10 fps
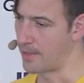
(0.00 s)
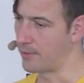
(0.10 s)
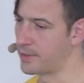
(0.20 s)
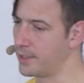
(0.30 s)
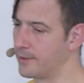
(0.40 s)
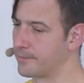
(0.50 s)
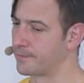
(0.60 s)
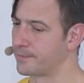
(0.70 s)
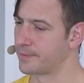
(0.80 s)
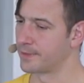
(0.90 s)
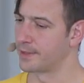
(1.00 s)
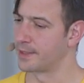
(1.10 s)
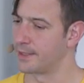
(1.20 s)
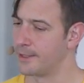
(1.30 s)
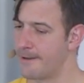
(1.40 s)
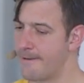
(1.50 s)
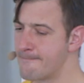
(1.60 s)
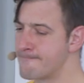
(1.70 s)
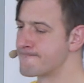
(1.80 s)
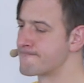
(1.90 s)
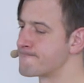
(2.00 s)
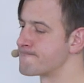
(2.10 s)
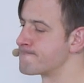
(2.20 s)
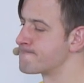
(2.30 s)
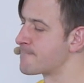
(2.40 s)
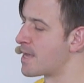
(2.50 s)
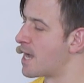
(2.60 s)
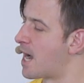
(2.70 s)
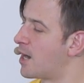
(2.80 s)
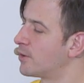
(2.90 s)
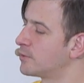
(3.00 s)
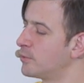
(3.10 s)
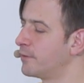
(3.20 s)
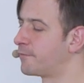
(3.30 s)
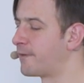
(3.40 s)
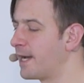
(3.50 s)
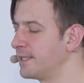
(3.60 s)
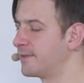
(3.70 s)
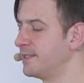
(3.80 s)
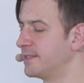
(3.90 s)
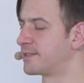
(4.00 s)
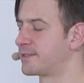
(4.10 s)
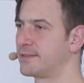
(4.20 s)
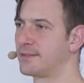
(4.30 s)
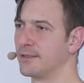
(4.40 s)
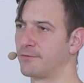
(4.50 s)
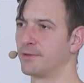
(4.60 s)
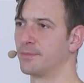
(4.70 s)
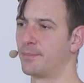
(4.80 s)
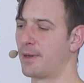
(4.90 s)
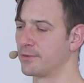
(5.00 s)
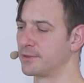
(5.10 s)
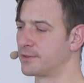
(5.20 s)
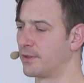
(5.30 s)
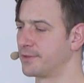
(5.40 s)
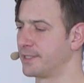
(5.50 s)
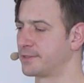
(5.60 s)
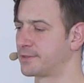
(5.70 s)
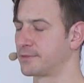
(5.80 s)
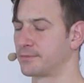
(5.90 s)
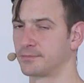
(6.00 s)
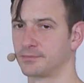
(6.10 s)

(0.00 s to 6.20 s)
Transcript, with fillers: Okay. Um, how do we find these different bounded contexts